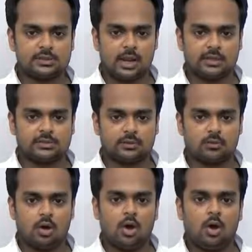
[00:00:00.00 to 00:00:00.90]
this
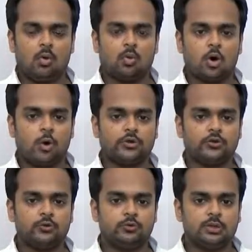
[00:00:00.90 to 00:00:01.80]
lesson, we're going
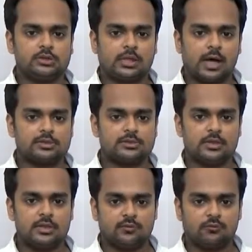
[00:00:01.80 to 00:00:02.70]
to discuss the
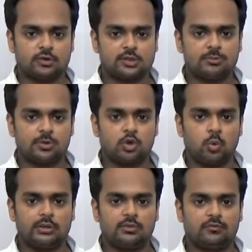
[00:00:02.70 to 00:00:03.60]
difference
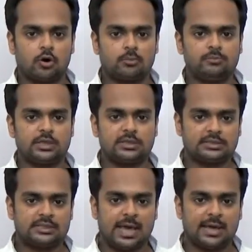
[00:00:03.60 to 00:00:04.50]
between the verbs
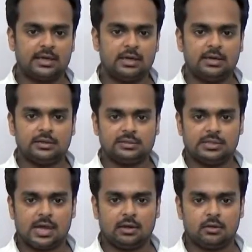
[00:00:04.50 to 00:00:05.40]
say,
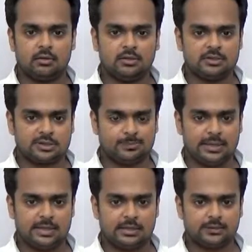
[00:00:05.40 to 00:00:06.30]
tell,
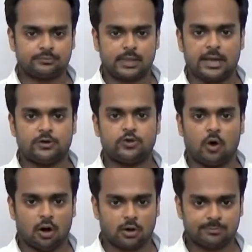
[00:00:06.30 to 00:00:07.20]
speak, and
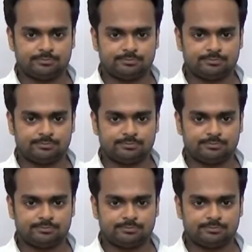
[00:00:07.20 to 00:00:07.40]
talk.